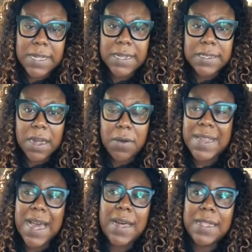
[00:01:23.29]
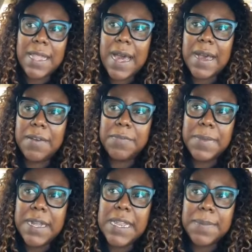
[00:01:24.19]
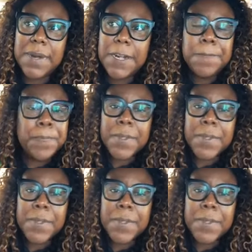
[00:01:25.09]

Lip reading: They don't, not a lot of money, but